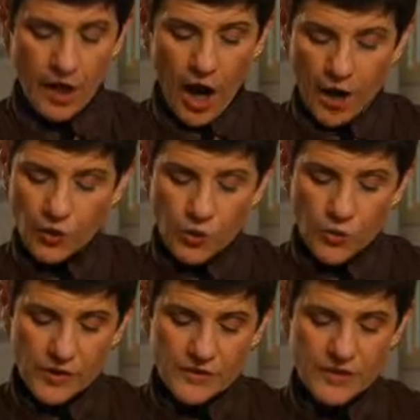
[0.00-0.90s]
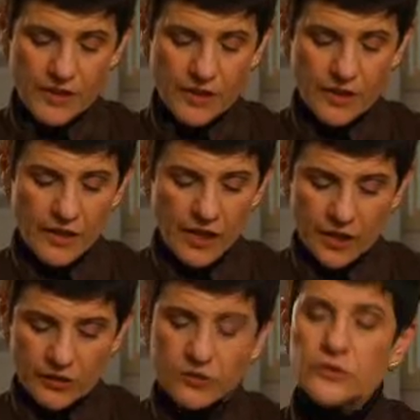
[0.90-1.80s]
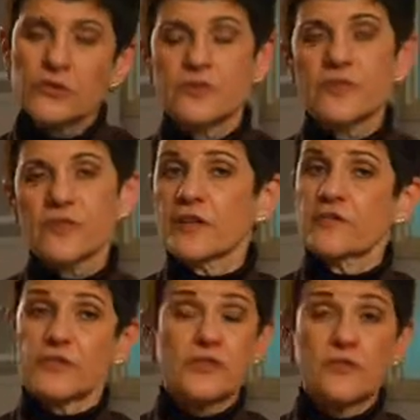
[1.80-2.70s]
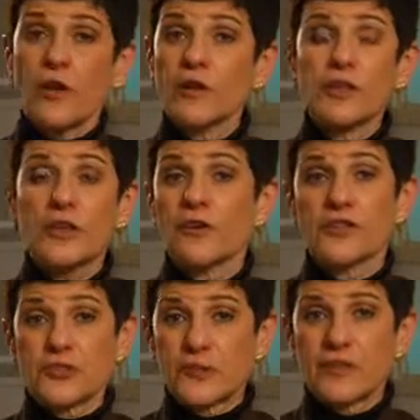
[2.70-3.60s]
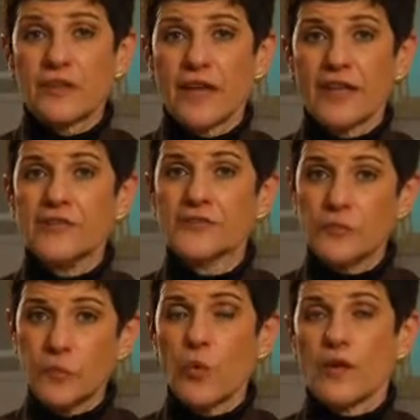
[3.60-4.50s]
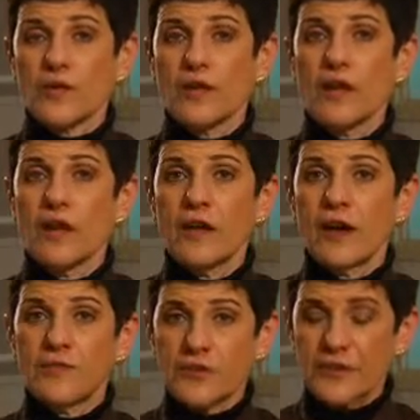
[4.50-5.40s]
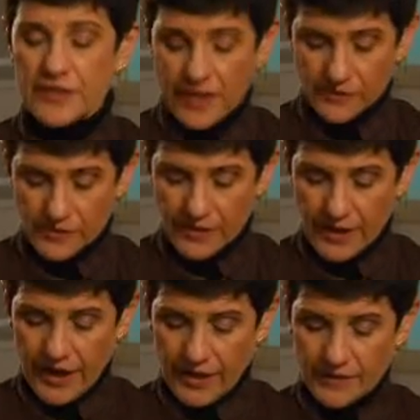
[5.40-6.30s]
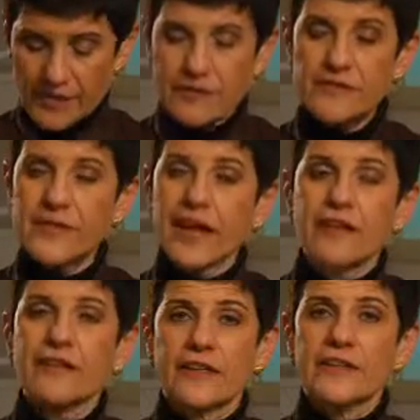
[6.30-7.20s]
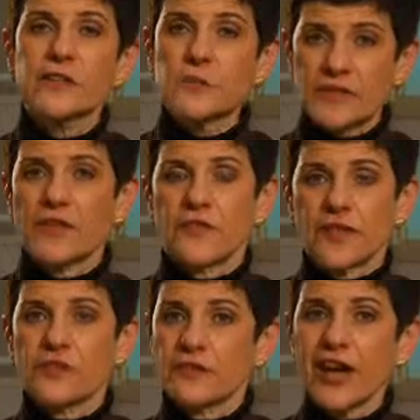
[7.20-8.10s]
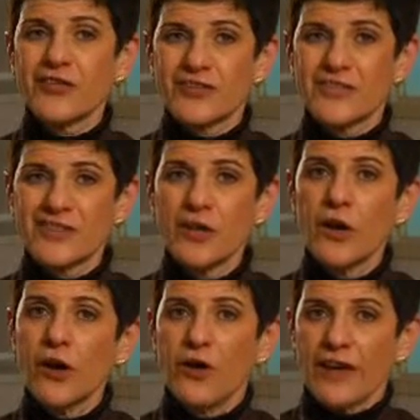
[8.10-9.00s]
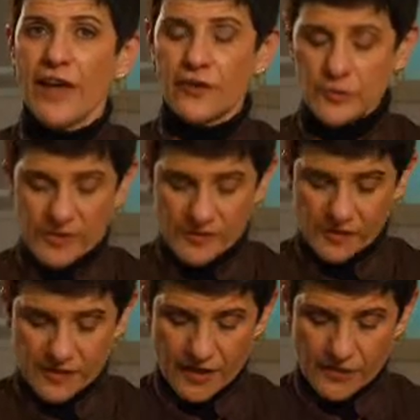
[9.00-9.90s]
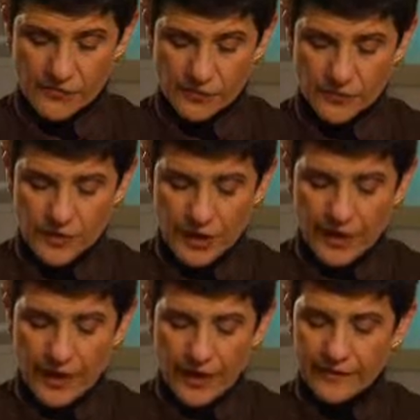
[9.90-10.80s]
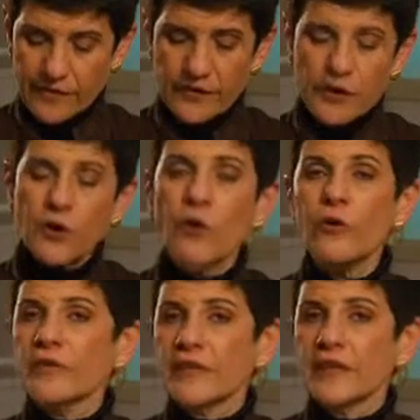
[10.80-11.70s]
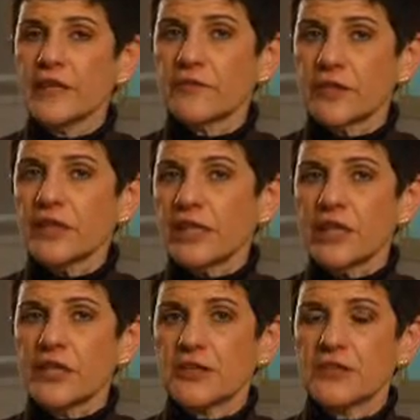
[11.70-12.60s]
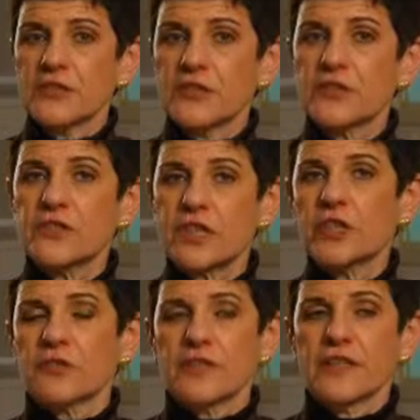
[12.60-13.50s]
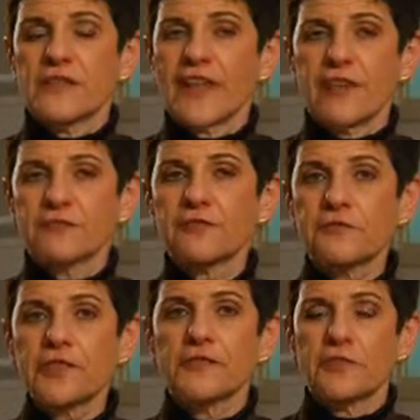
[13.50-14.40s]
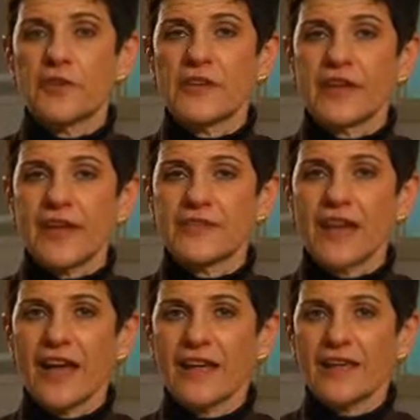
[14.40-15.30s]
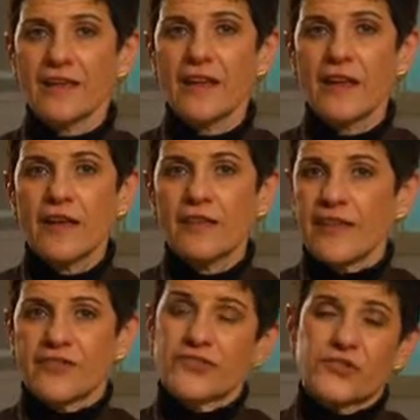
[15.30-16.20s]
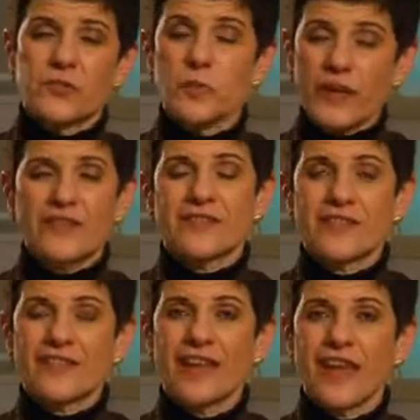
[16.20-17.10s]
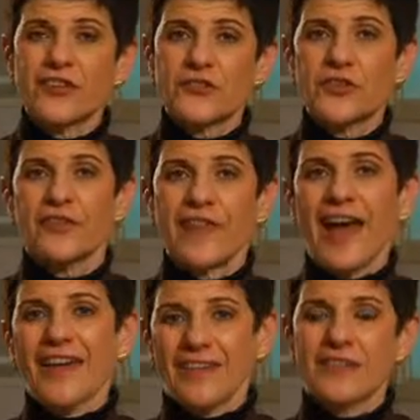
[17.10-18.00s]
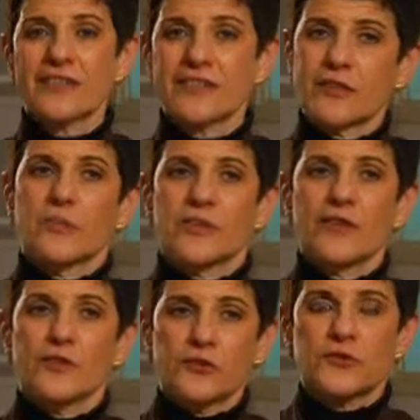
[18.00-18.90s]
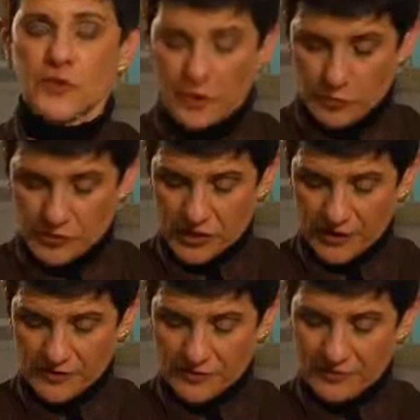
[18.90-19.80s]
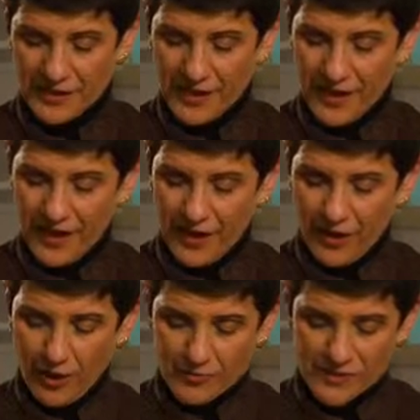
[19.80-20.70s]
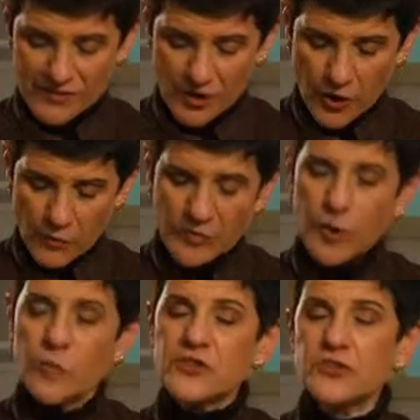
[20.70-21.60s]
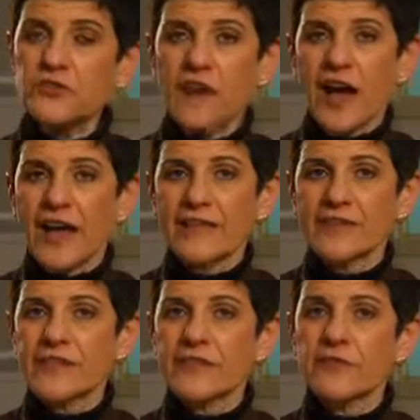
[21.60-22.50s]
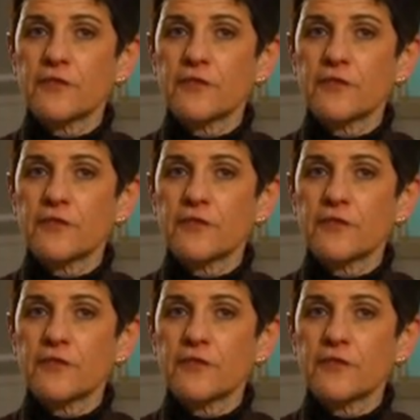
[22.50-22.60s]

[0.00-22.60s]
Our course includes, first of all, encouragement and support of your endeavor, and secondly, specific directions on how to be successful. And the goal really here is to decrease that free-floating anxiety that's just wasted and turn that into something useful and productive. So what you'll find is that in the